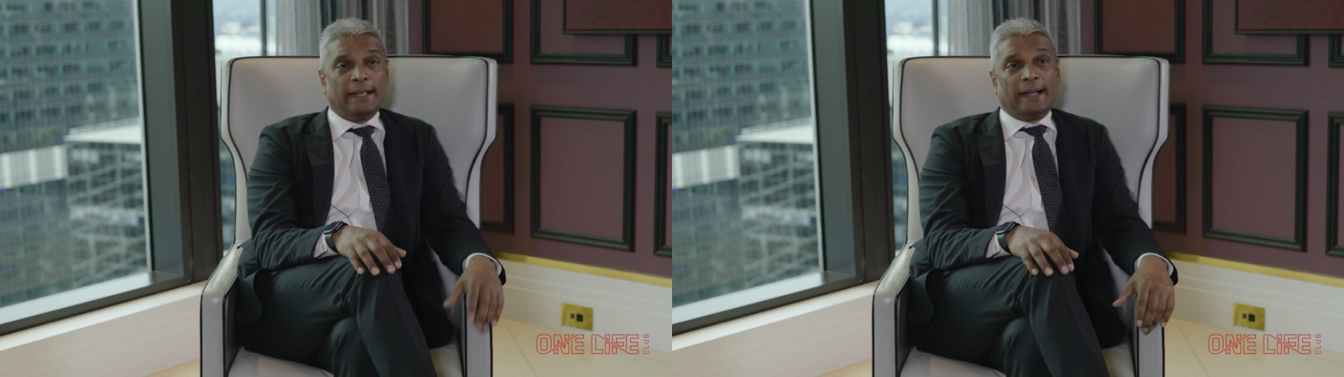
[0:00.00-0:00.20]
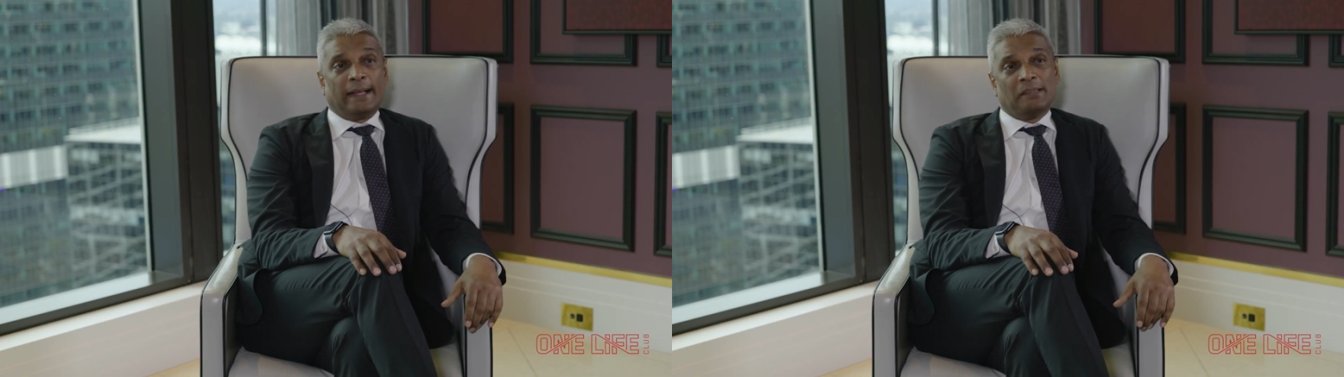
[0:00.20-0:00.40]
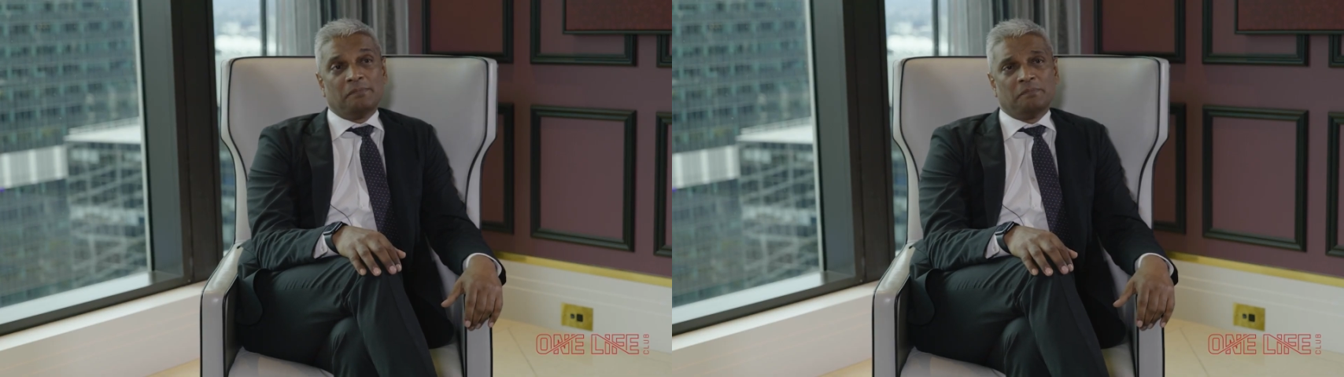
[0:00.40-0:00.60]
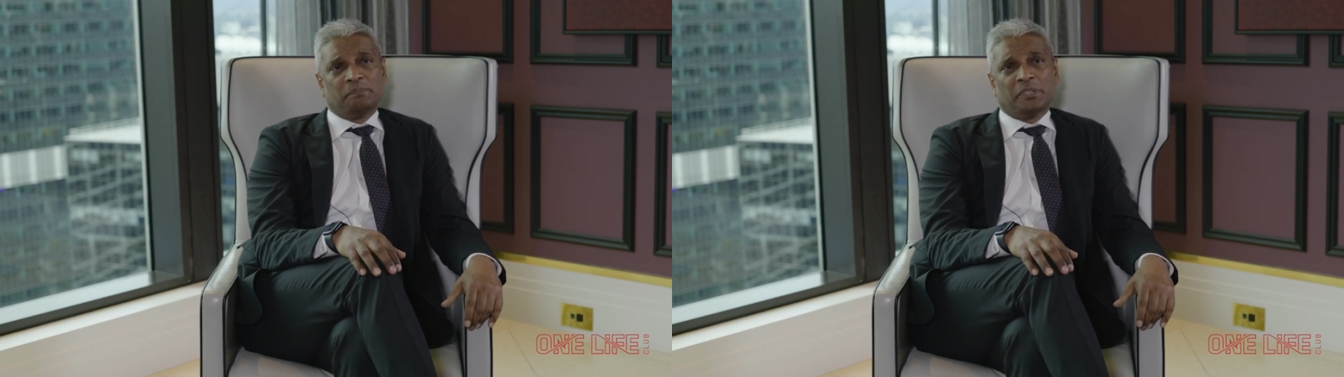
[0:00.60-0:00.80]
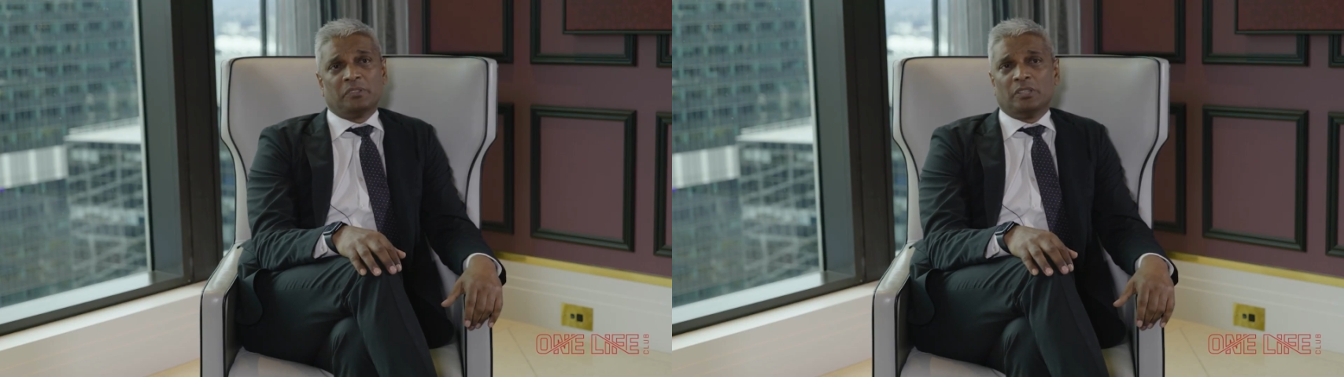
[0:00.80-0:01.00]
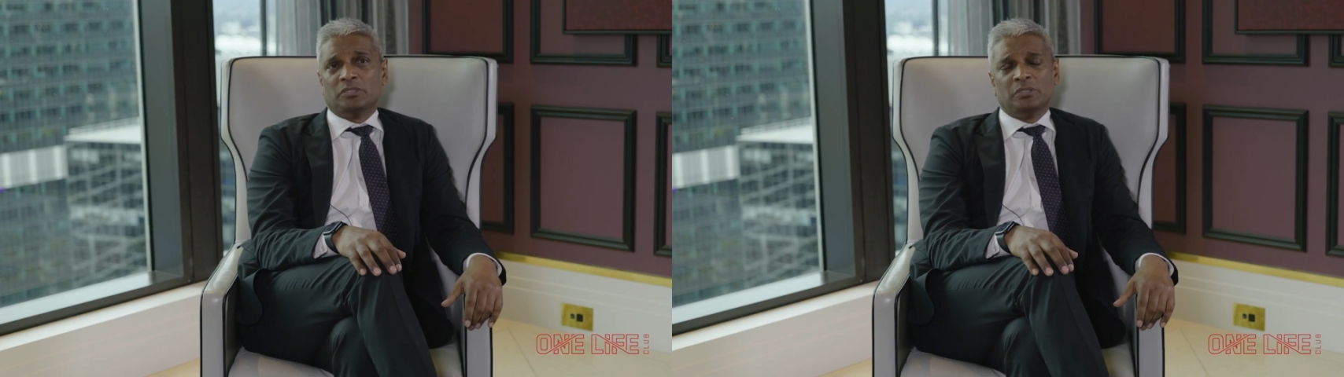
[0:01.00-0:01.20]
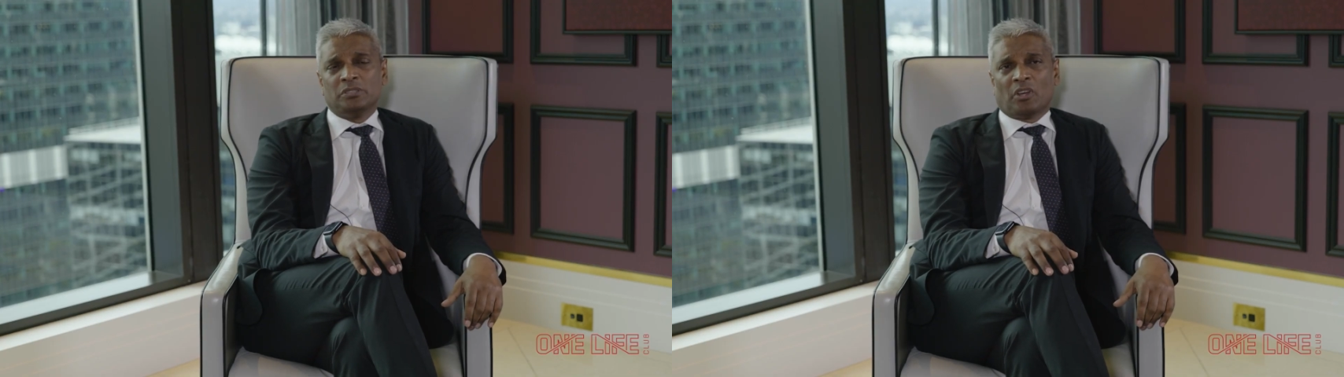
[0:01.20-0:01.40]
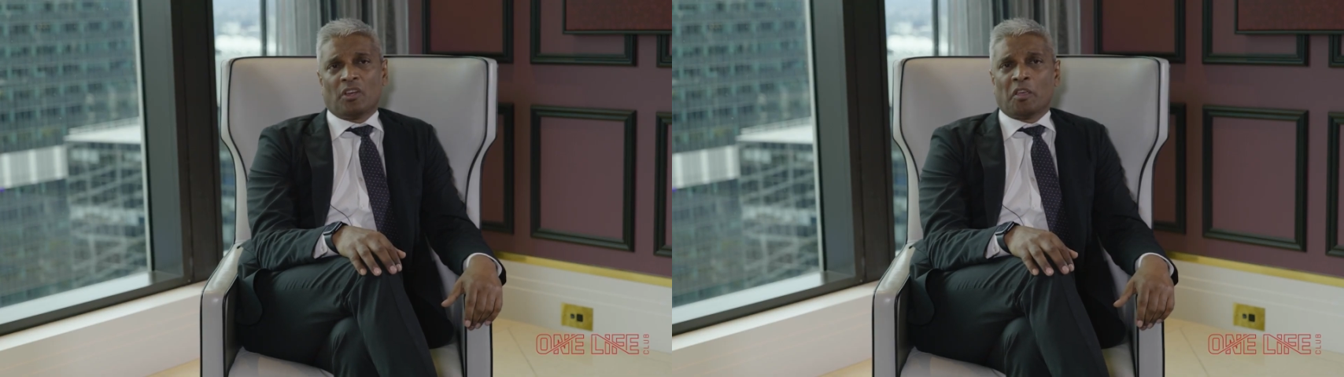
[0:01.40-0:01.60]
But as soon
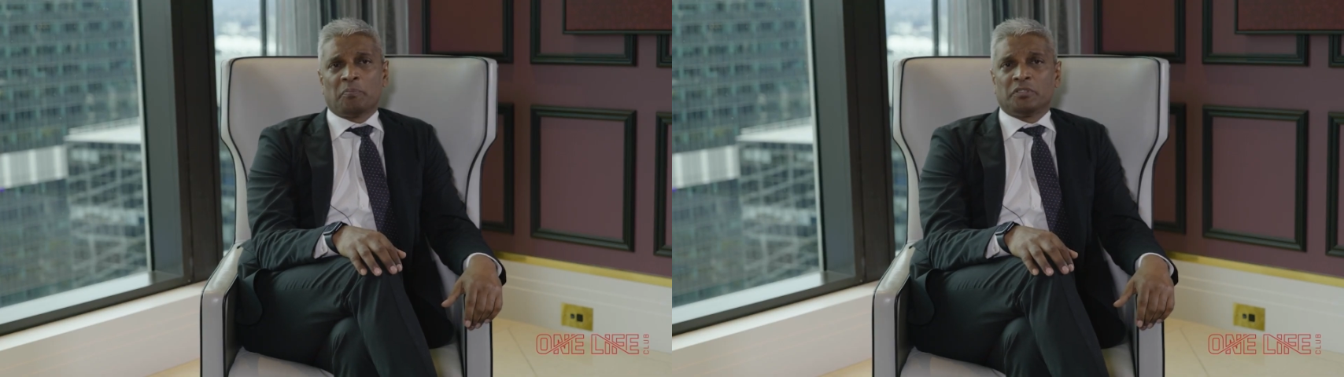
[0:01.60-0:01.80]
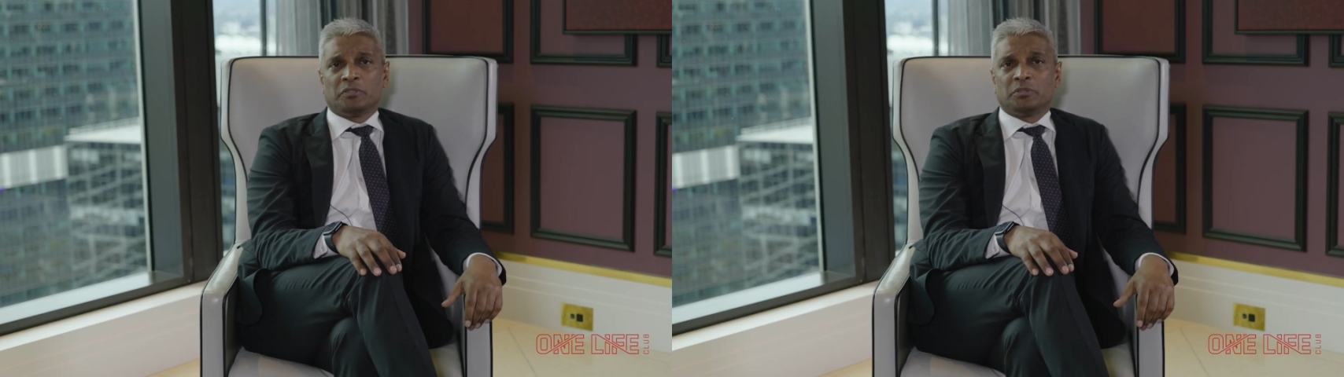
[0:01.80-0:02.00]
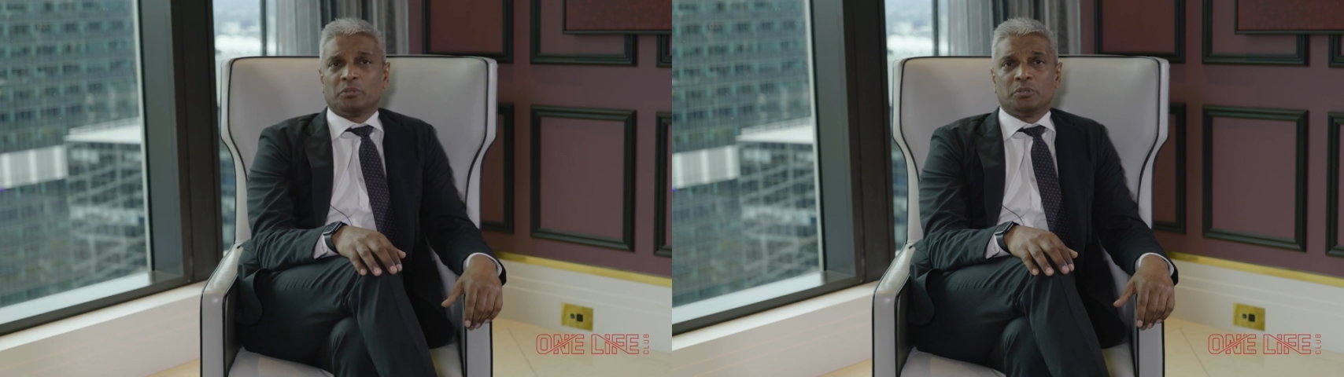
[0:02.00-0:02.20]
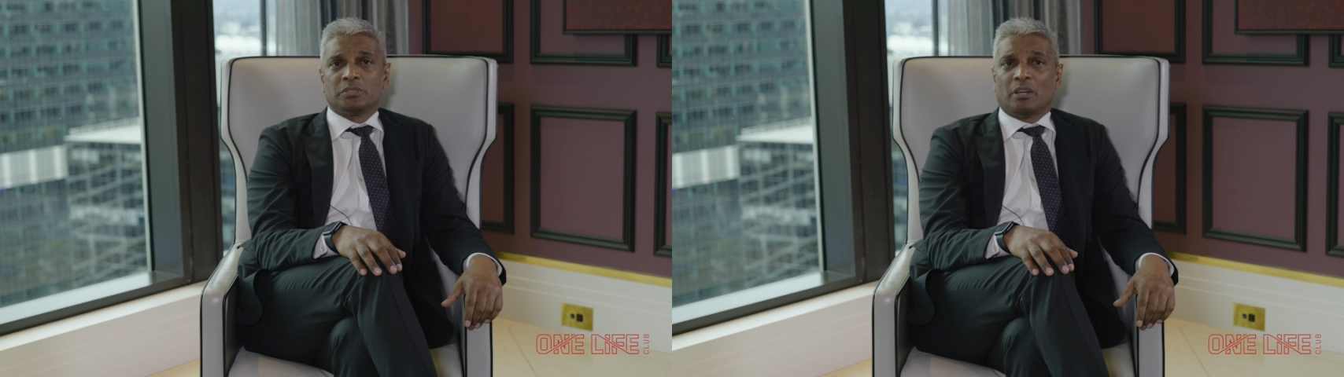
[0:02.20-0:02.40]
as I opened the doors,